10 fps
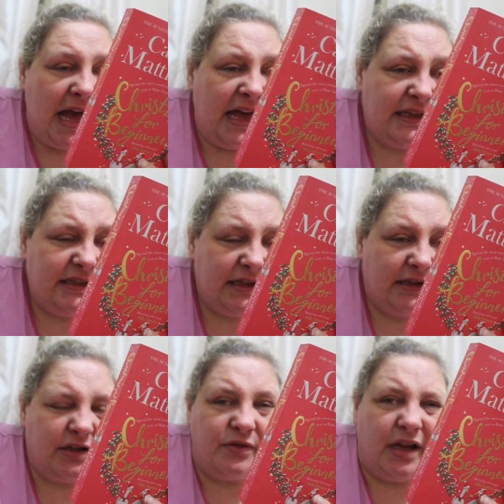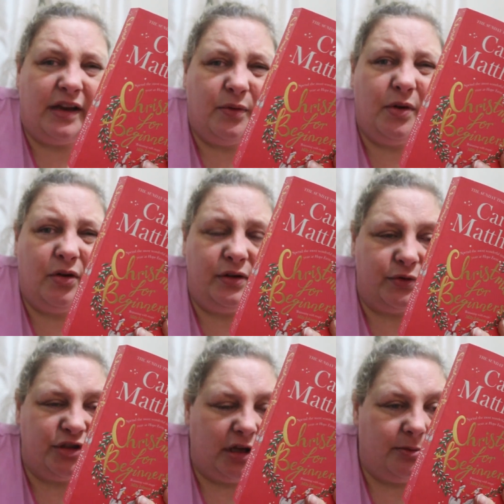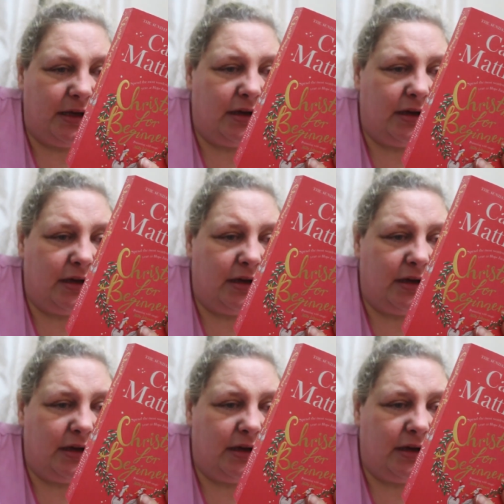As the, so yeah, I know a girl called Shelby.